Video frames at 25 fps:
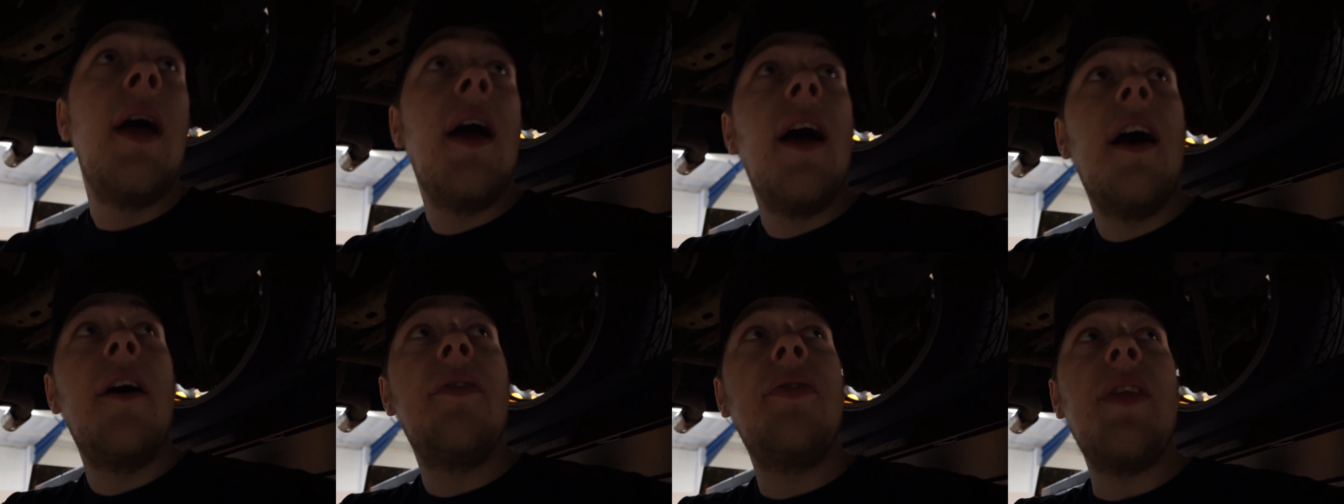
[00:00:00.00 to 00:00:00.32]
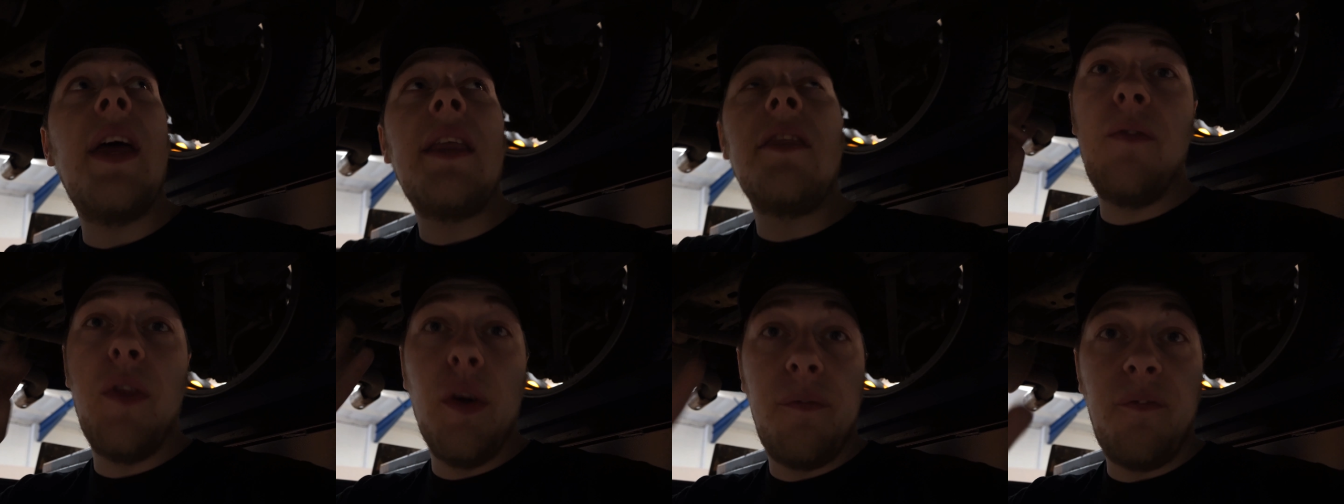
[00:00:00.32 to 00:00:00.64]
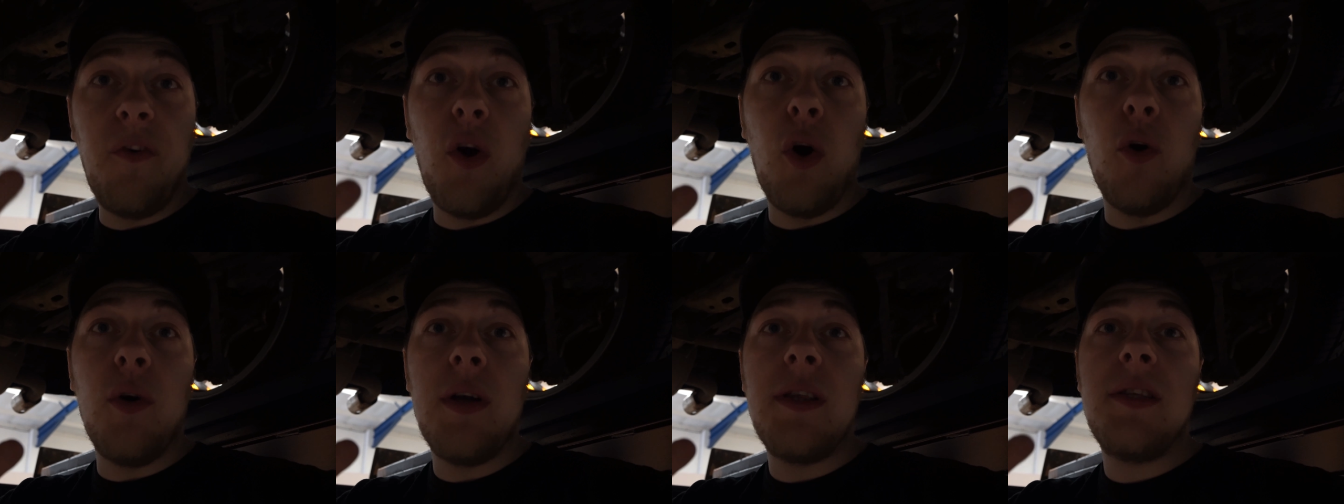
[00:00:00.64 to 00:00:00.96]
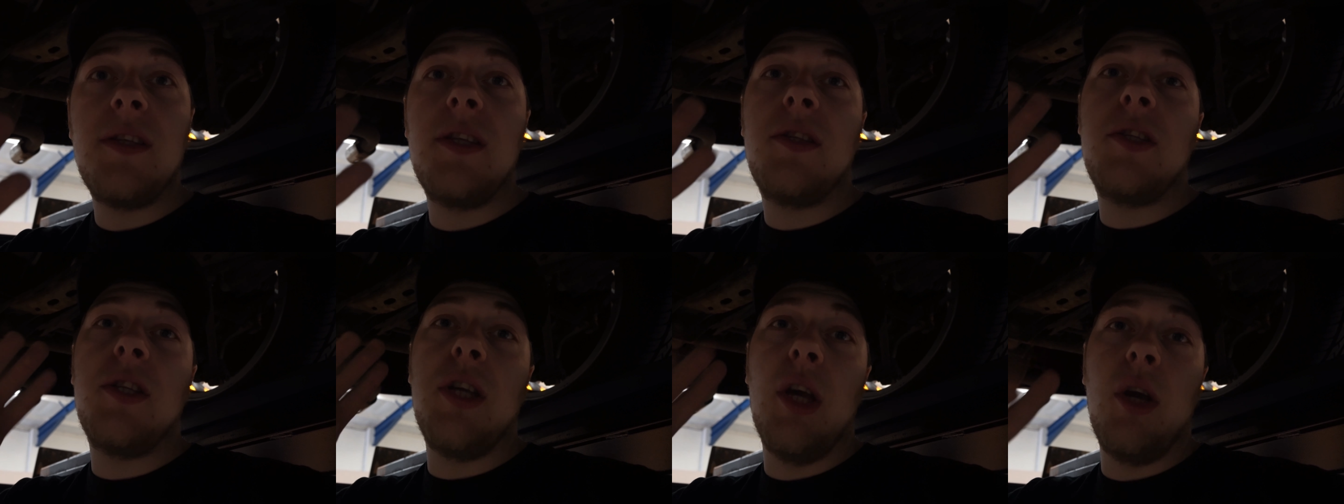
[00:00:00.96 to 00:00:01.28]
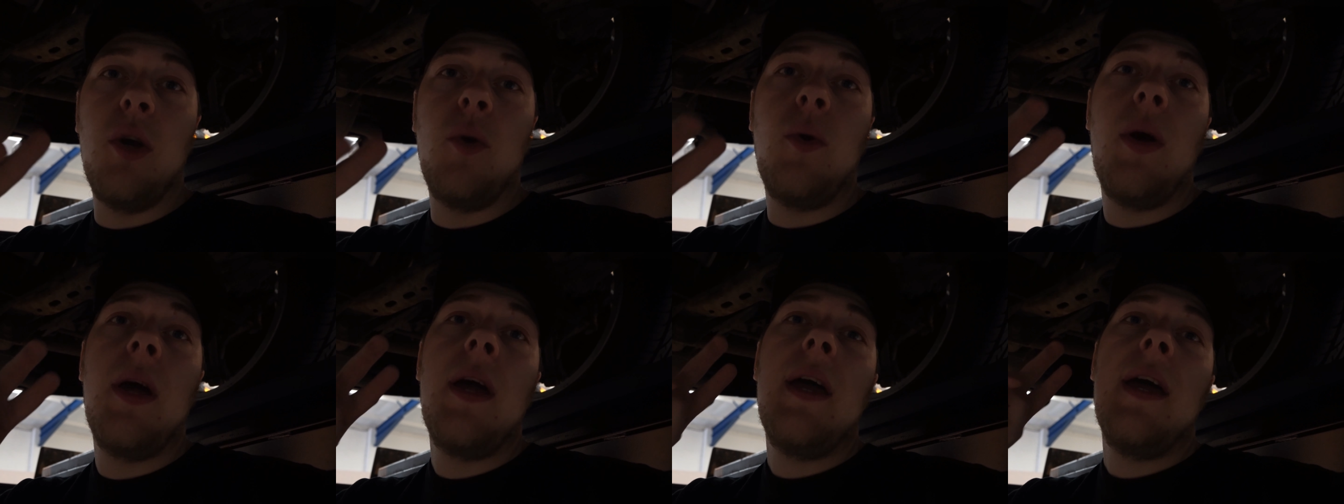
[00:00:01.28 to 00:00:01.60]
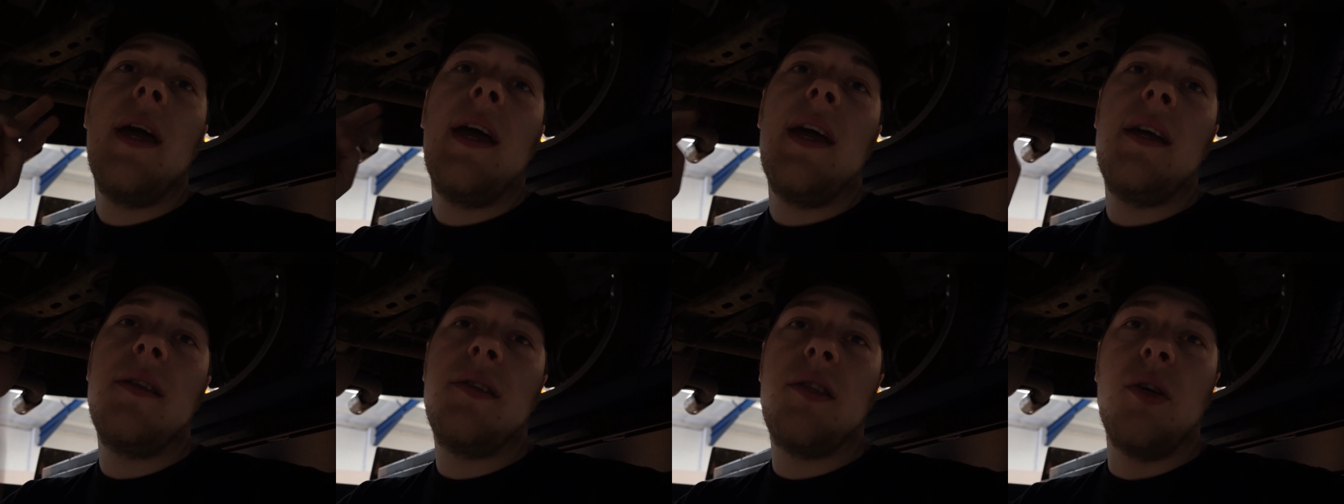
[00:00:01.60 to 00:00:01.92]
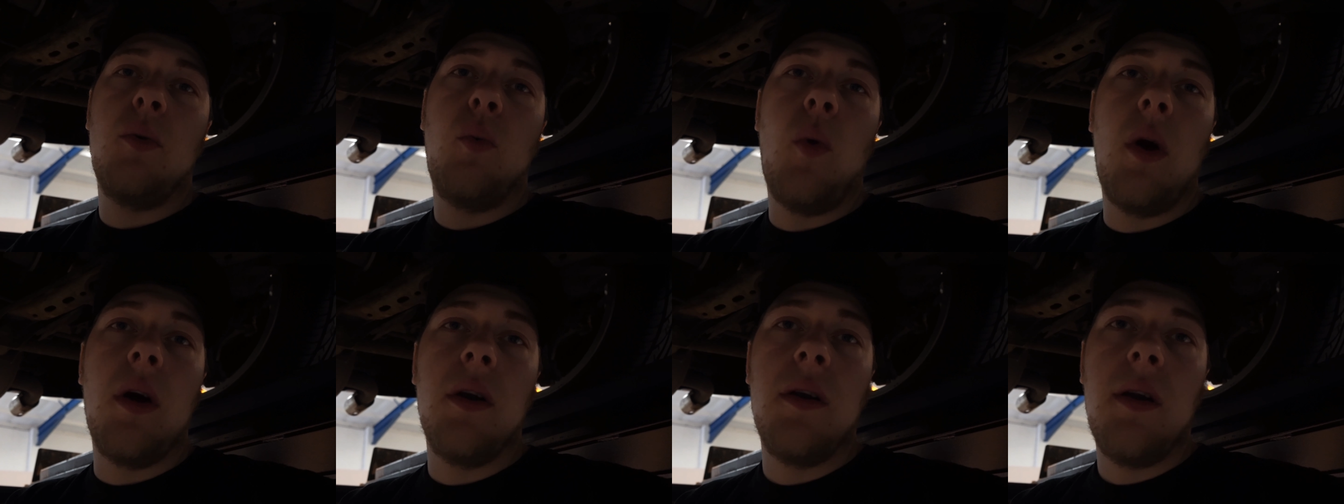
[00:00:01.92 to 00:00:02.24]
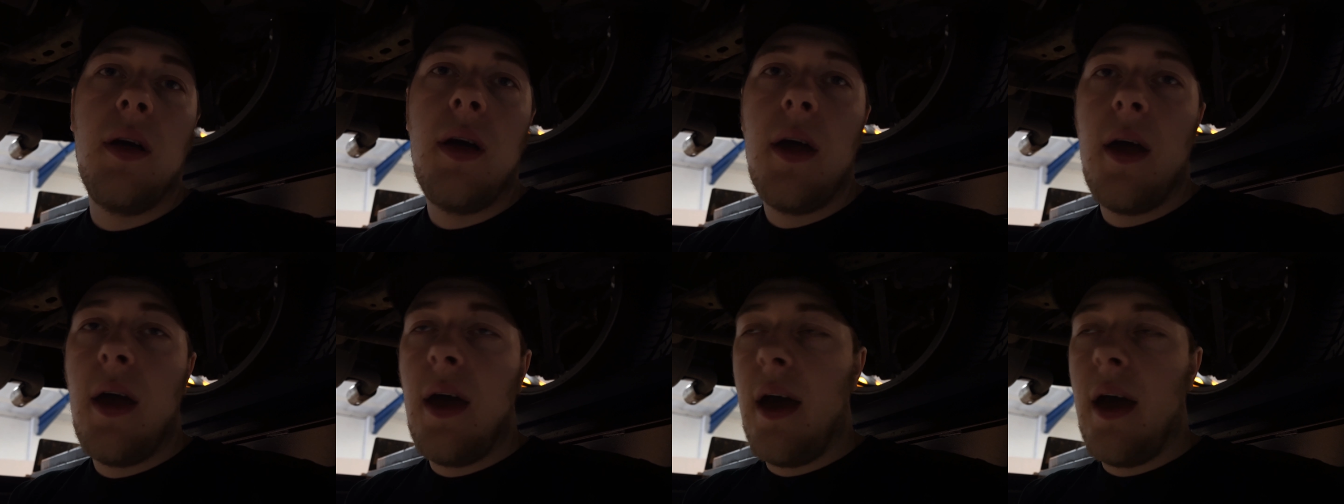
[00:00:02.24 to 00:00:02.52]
And then the 4x2 1